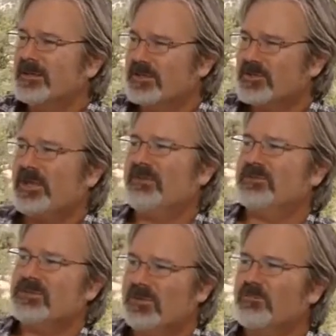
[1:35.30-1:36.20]
he's going to have
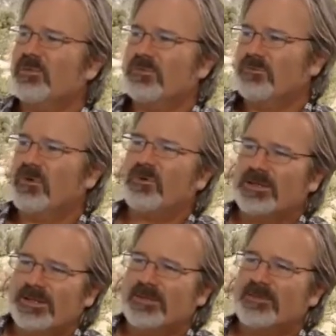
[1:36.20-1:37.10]
to stumble and fall
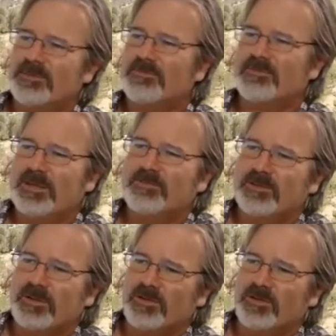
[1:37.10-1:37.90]
and get up and and,